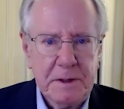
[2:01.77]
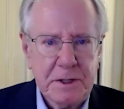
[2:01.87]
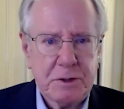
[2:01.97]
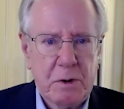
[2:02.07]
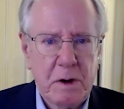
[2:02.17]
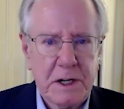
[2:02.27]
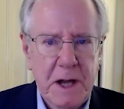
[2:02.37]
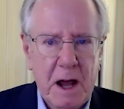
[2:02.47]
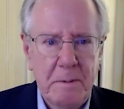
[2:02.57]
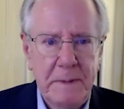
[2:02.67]
The strong
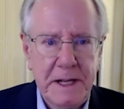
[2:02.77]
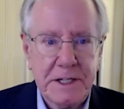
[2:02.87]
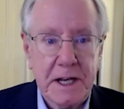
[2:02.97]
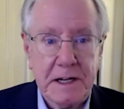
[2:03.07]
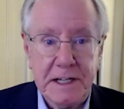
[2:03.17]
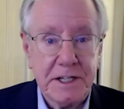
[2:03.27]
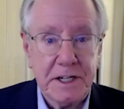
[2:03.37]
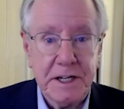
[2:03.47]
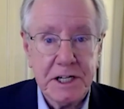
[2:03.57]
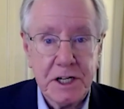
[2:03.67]
dollar means, at
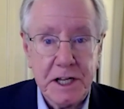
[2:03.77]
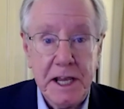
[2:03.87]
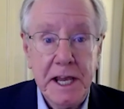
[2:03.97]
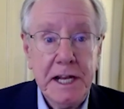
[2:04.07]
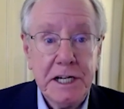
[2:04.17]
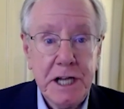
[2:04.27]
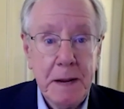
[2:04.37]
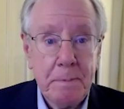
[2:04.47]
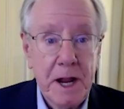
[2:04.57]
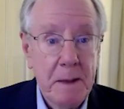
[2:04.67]
least initially,
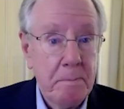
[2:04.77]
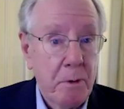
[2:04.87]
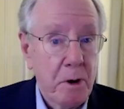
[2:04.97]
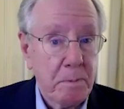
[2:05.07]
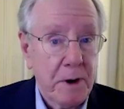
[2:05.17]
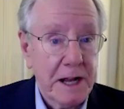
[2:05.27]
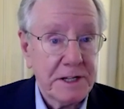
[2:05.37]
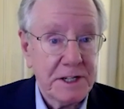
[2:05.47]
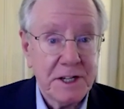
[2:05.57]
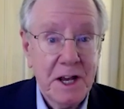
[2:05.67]
cheaper import
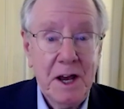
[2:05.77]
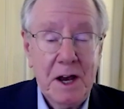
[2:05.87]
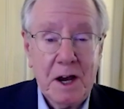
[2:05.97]
prices,